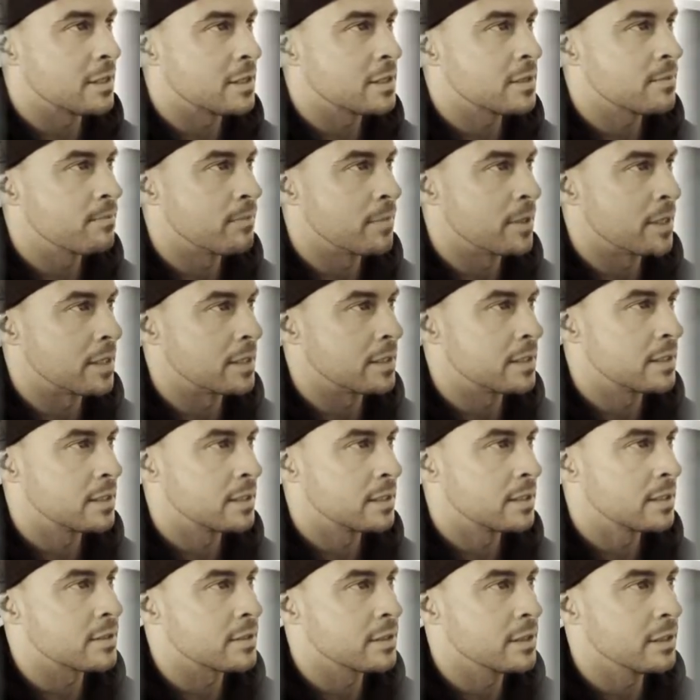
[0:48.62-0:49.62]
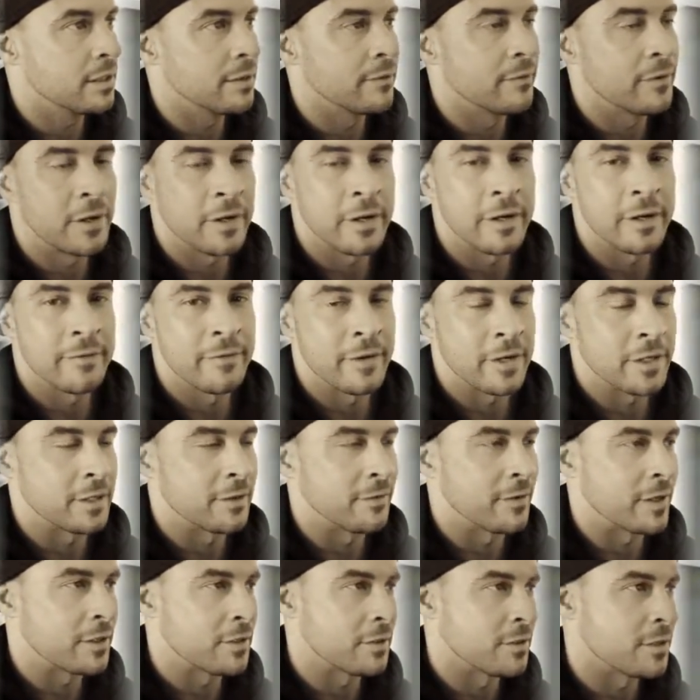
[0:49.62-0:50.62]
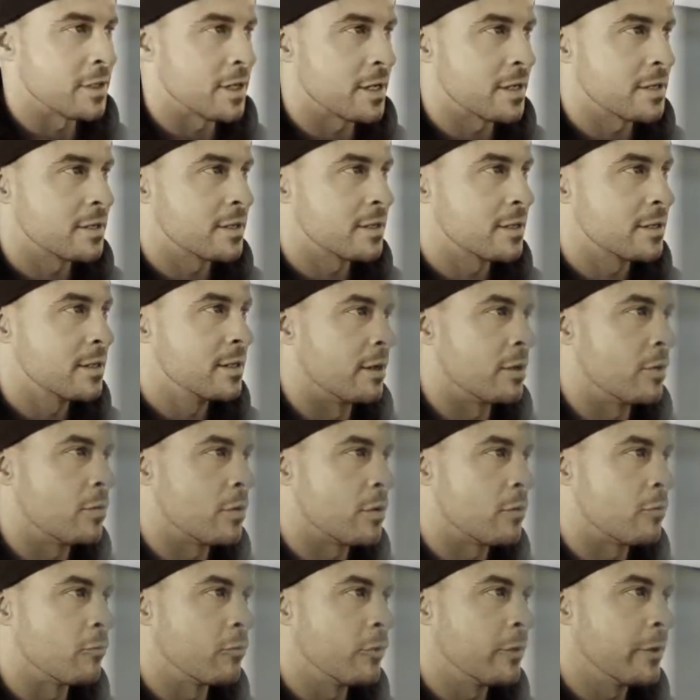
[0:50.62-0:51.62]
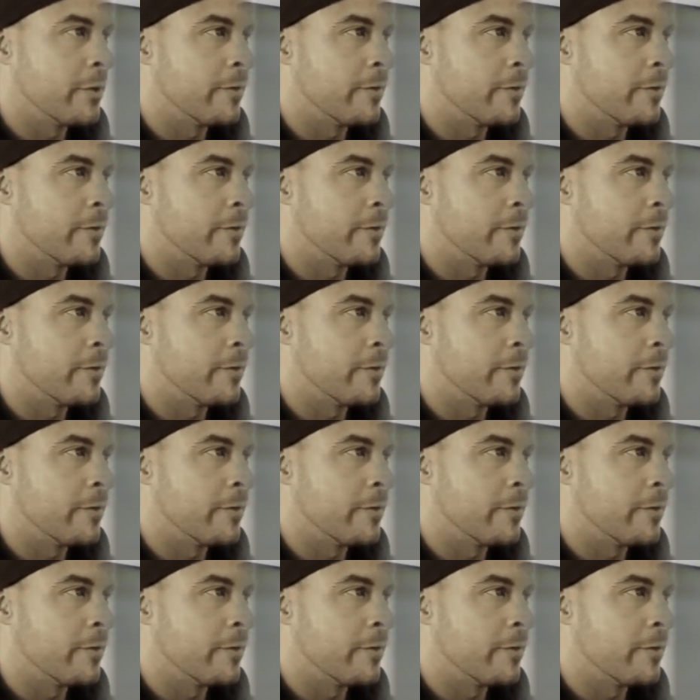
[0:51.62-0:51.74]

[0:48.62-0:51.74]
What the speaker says: this, but still a very effective exercise. You want to